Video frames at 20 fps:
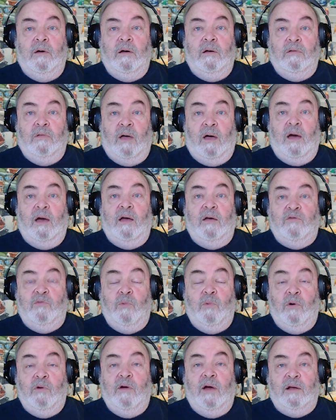lives,
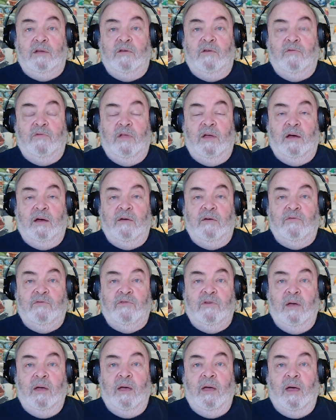more active lives. Right.
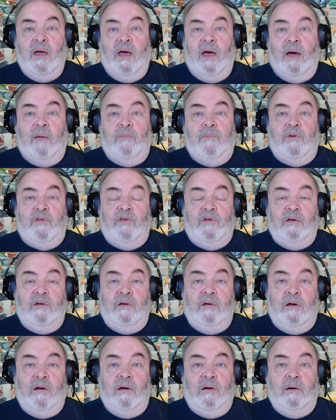But
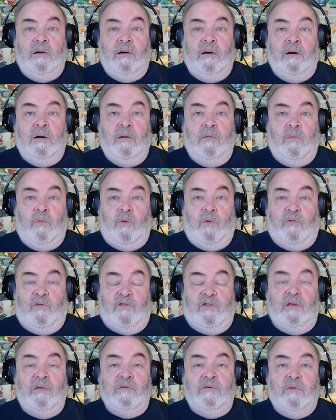right. We've
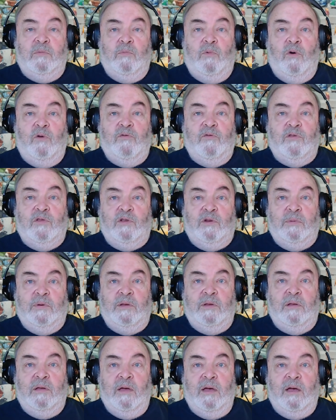seen to morph a little
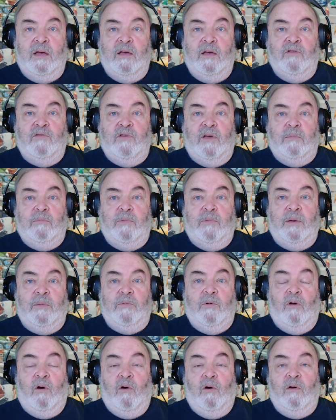bit is that
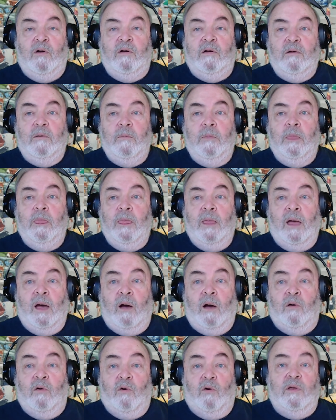people are,
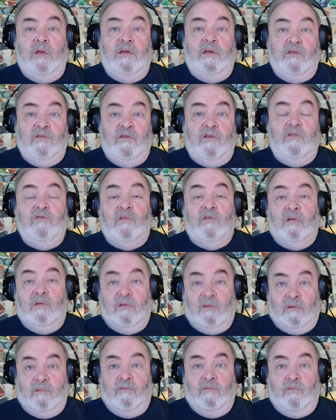our audience is
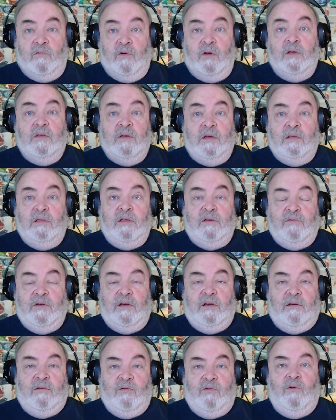really
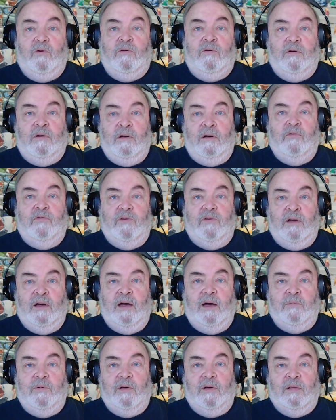living longer, healthier,
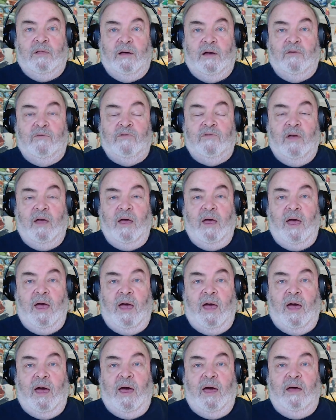happier lives.
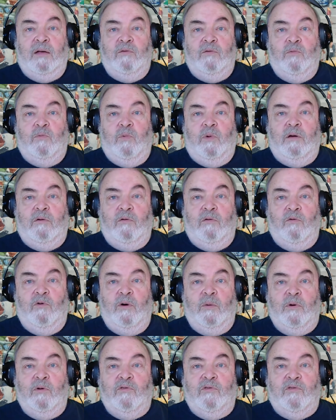And we're
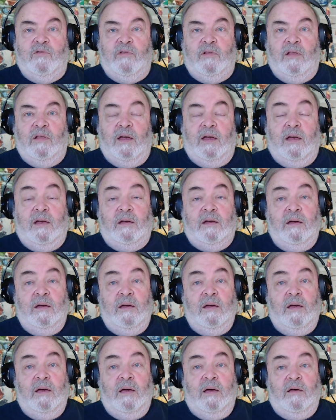almost like
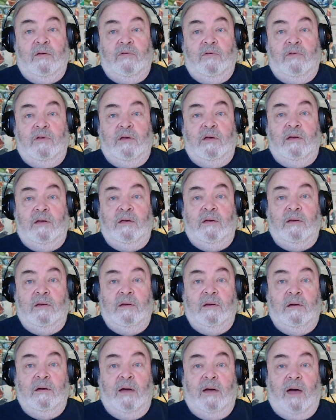the
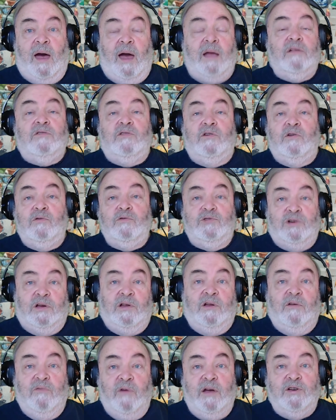Act 2
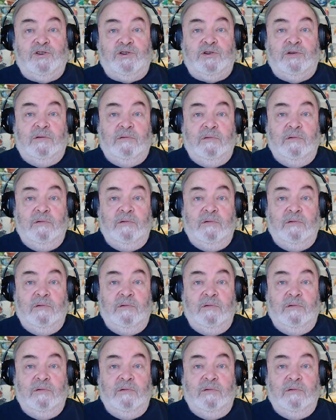generation